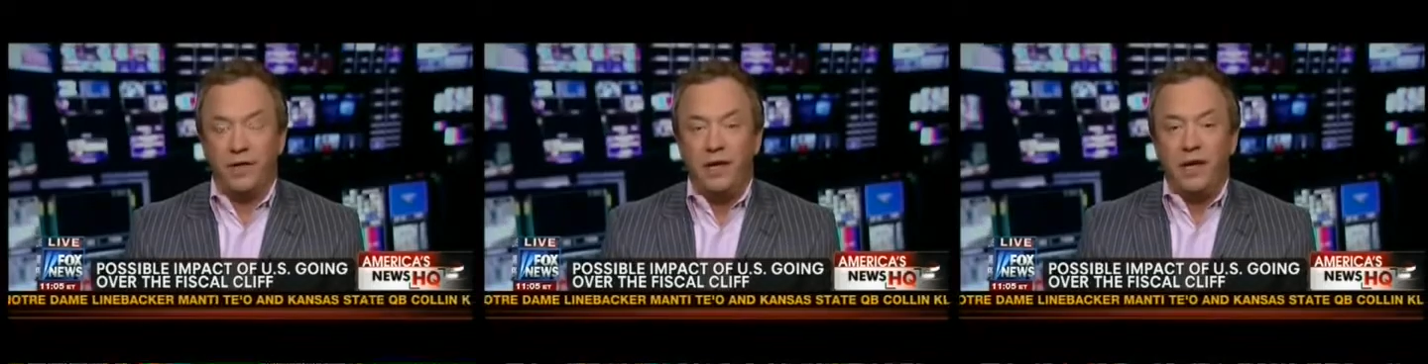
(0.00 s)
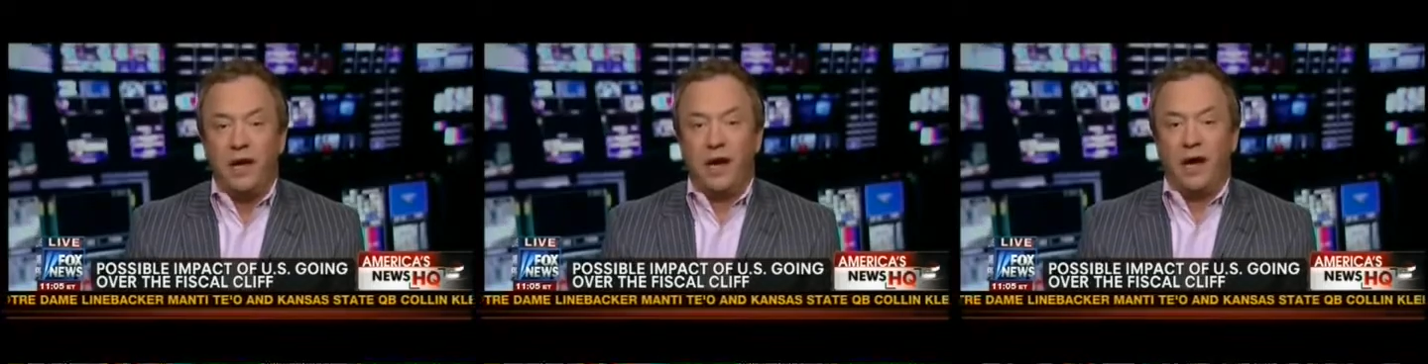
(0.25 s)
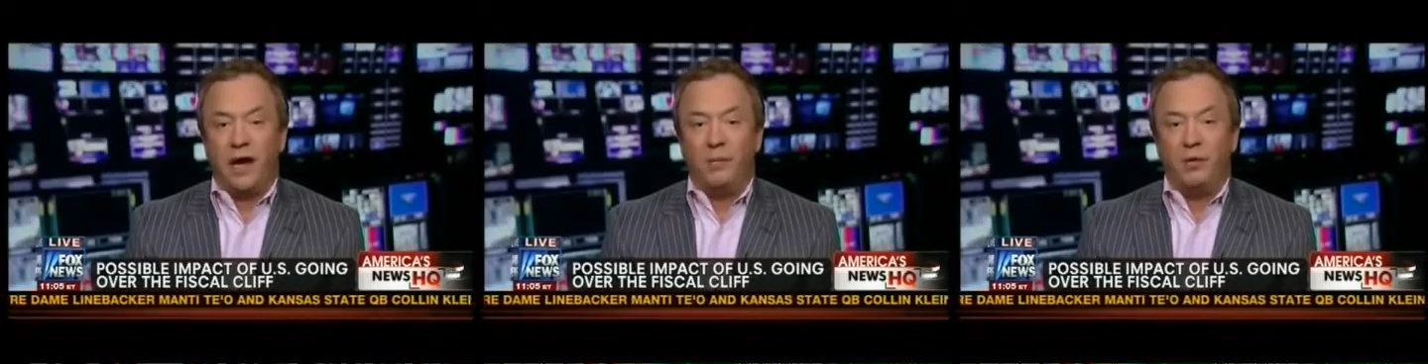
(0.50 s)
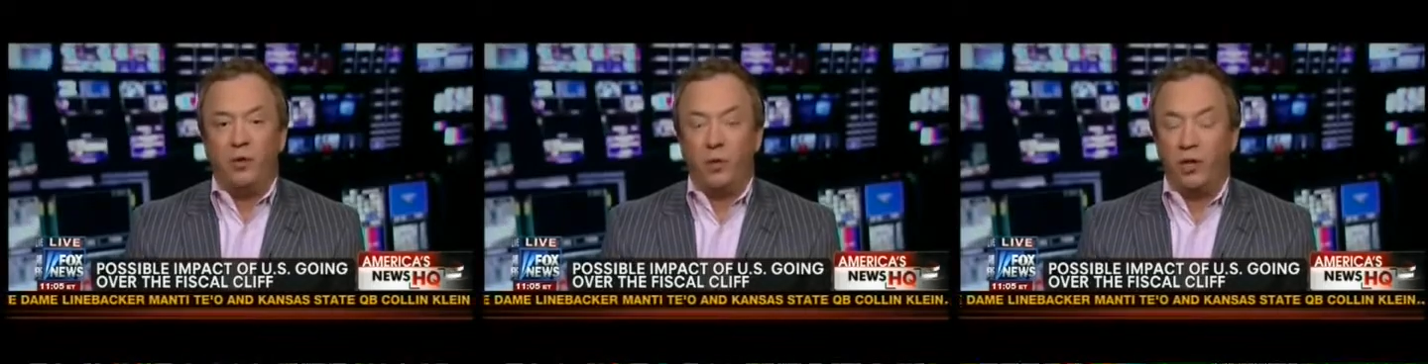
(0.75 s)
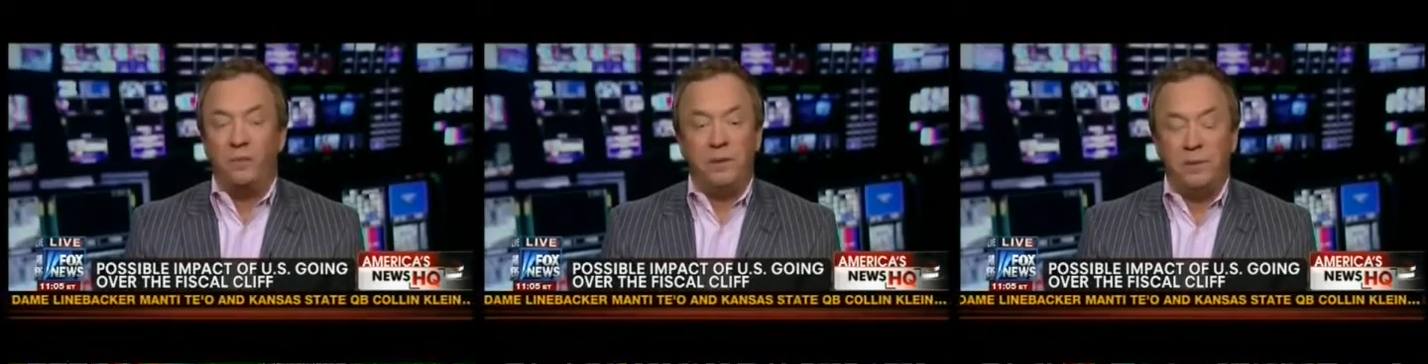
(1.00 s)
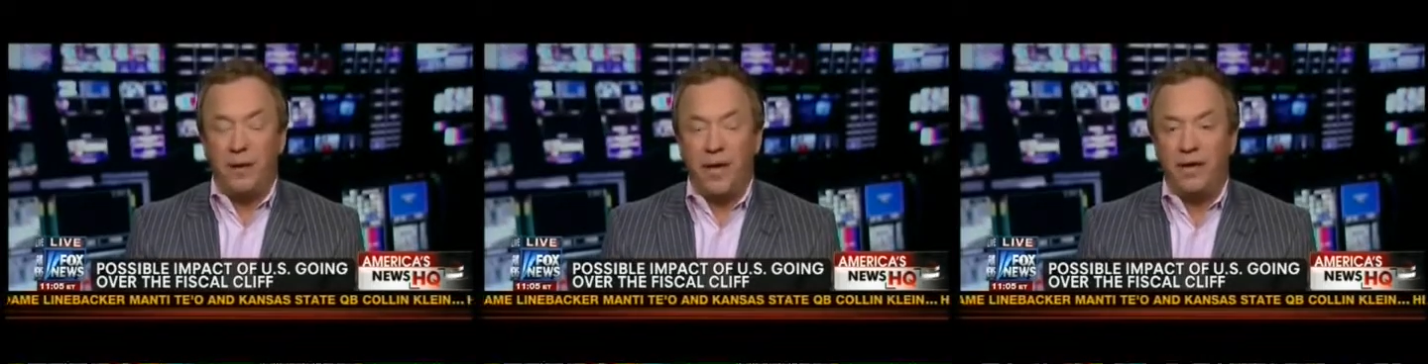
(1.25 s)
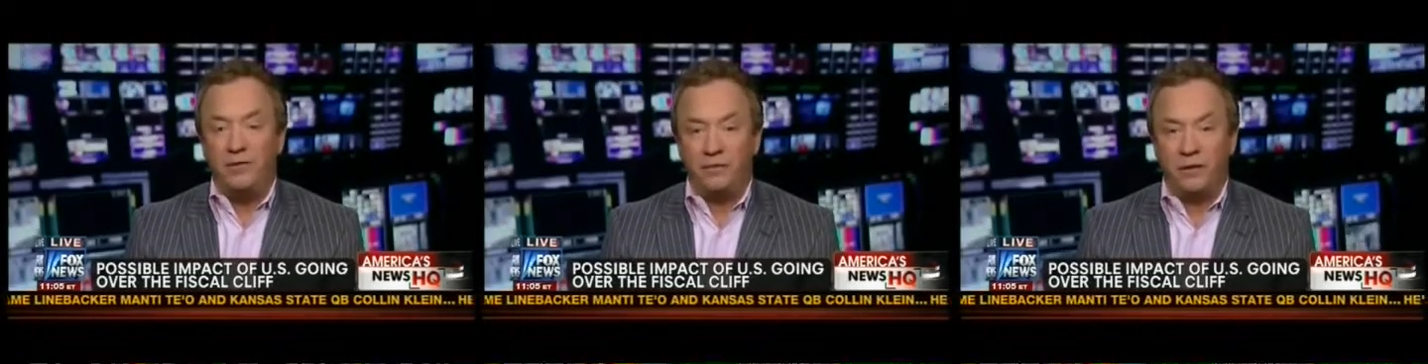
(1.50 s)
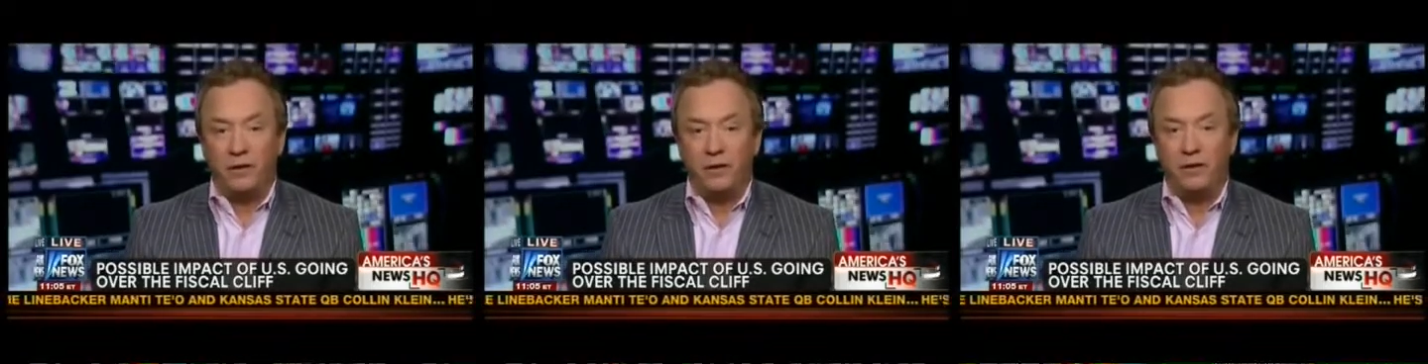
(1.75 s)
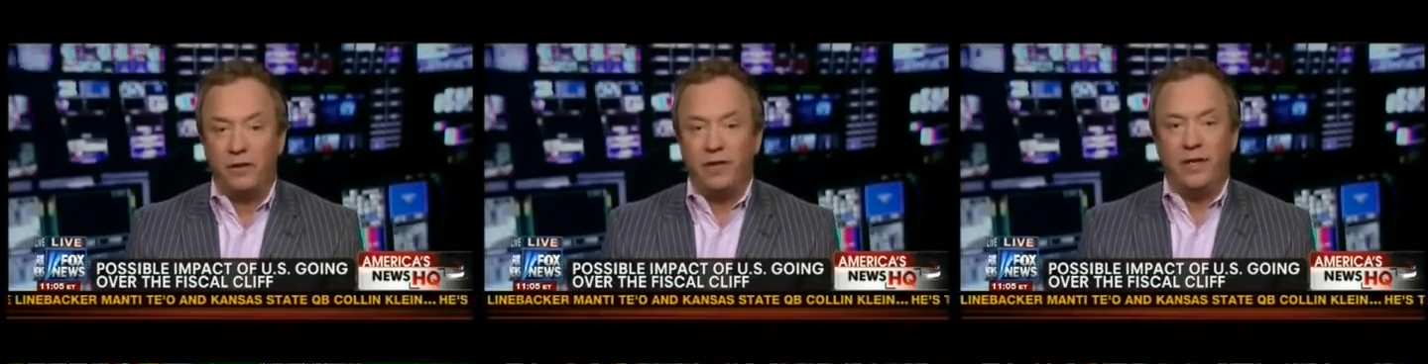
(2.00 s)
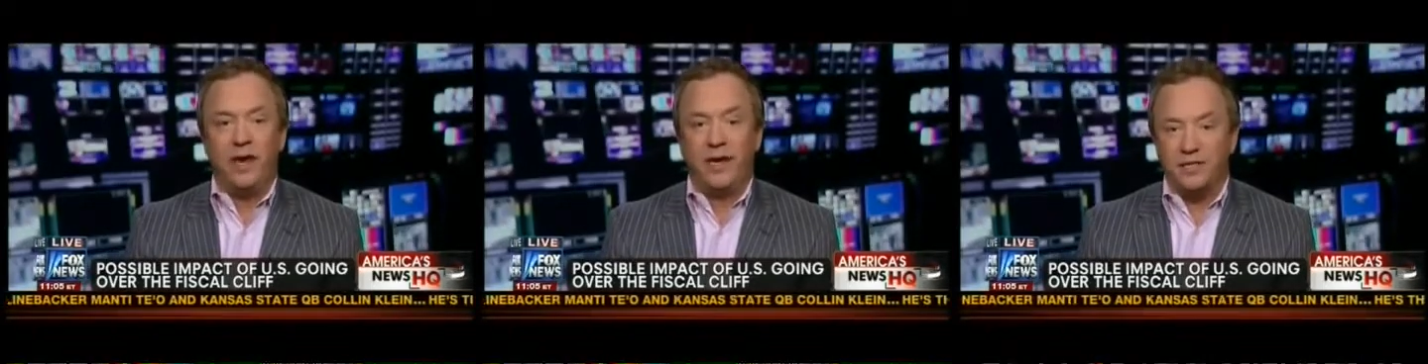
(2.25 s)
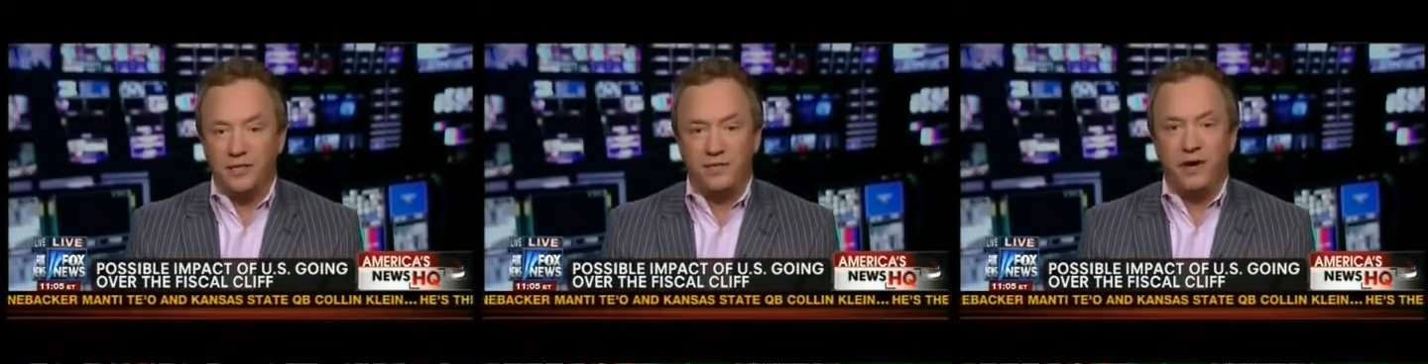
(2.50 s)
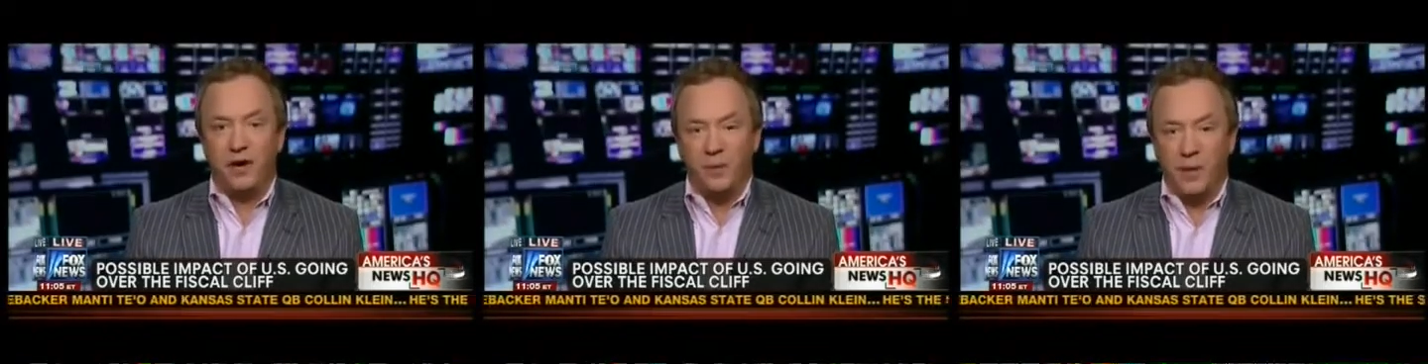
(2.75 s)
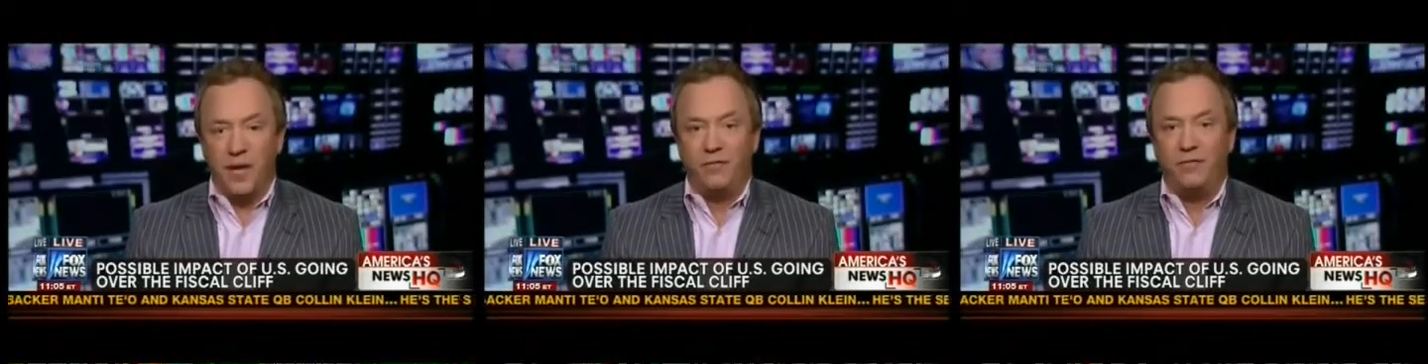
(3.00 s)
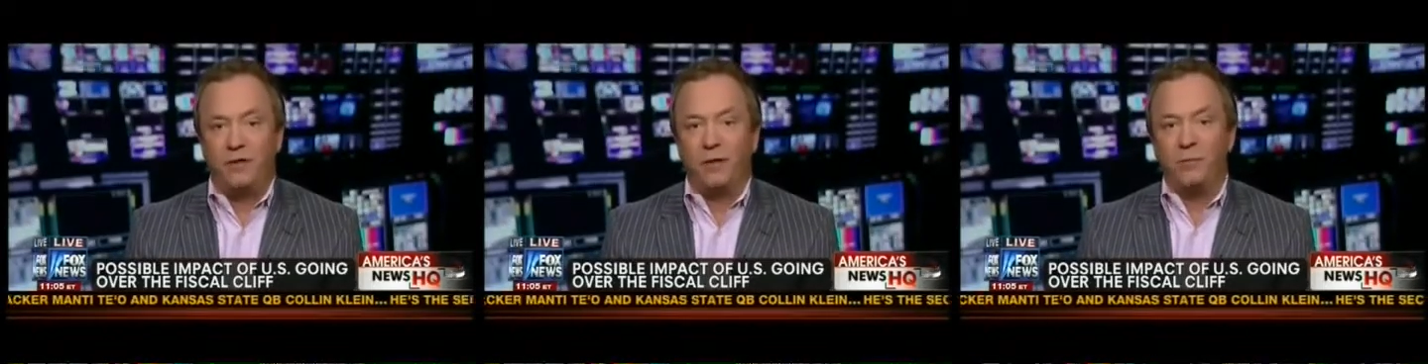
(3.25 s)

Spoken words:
Will it be painful? Yes, very painful.